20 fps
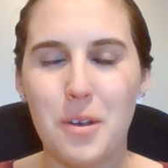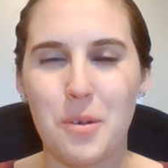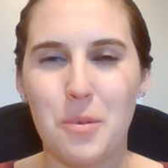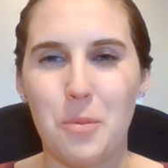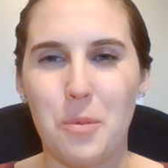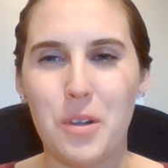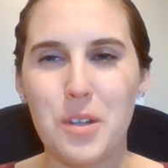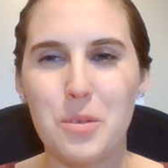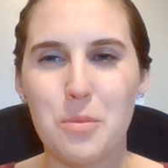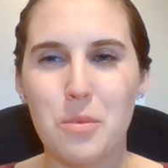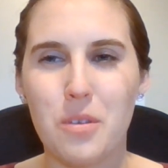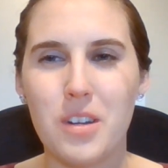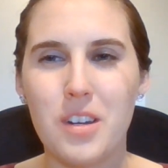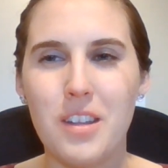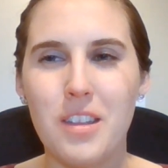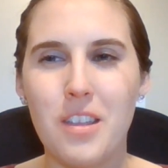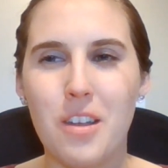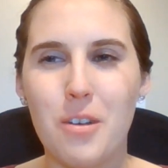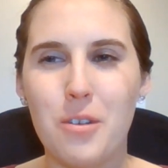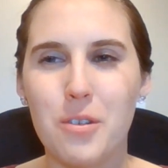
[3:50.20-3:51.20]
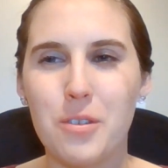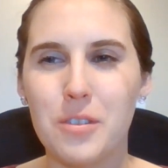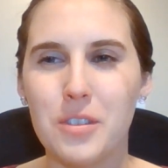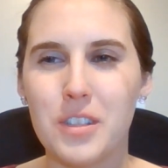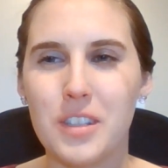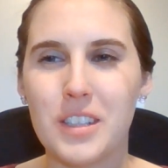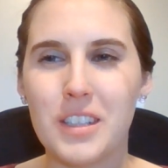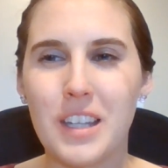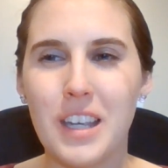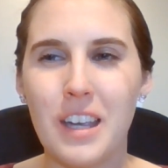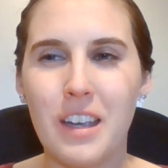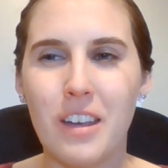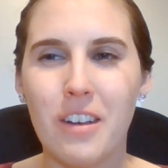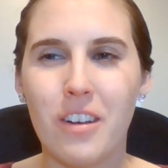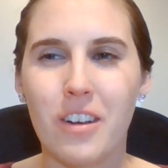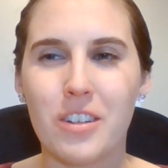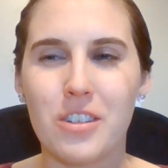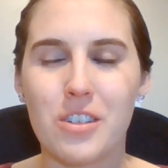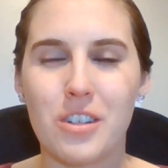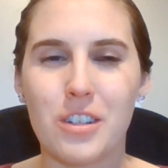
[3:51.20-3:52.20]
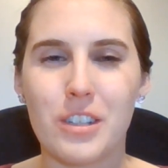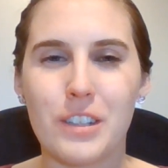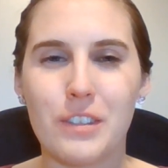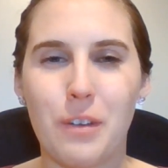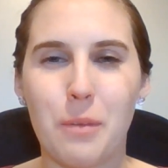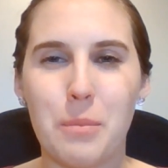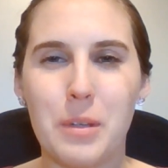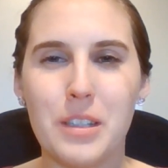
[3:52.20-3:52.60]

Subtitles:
Which one of those characters from